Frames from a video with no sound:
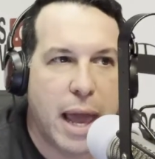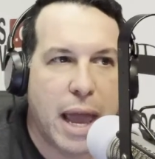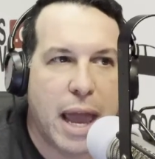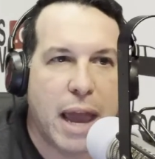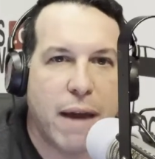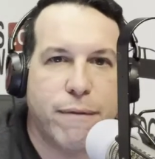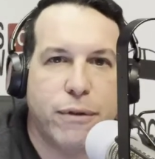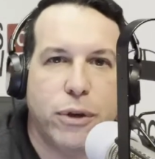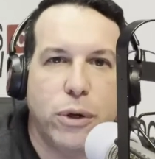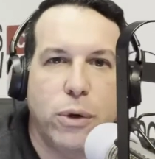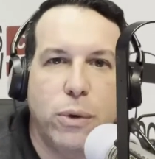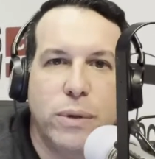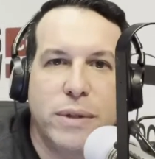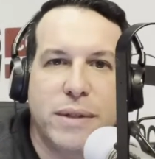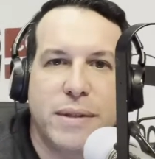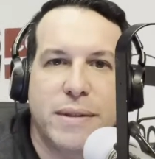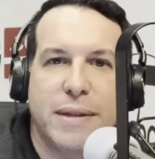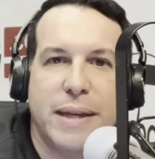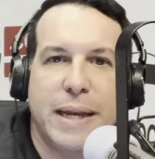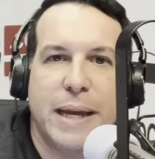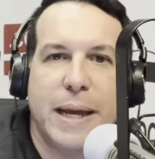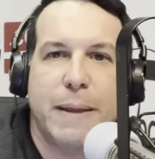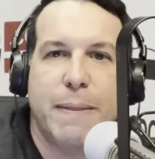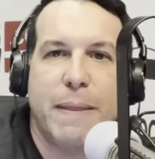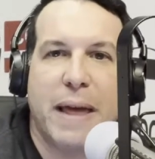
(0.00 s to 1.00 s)
if you
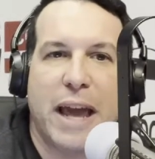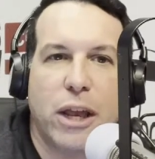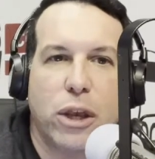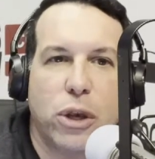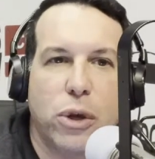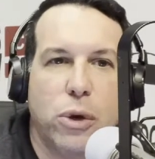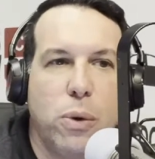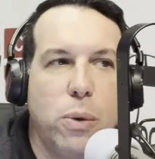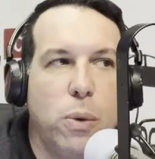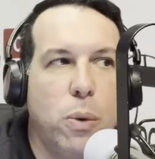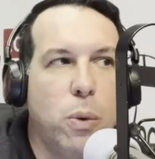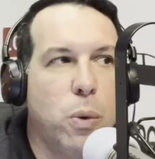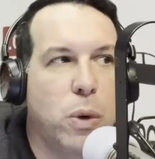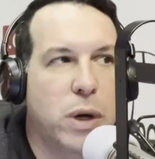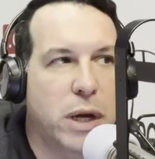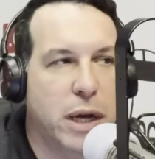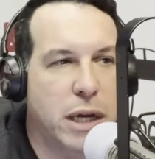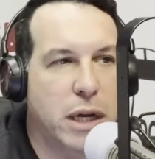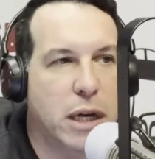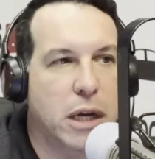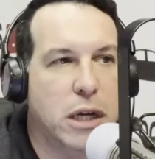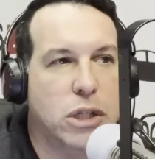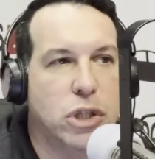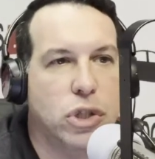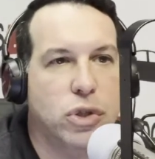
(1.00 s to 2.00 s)
see that you
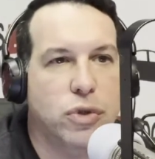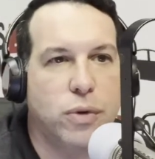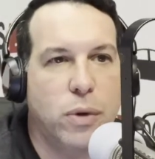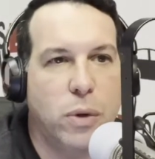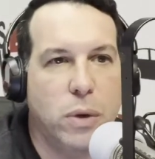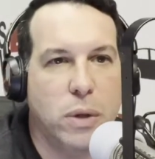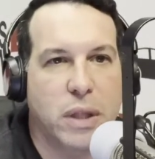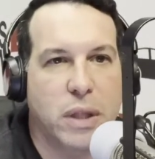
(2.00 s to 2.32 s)
can control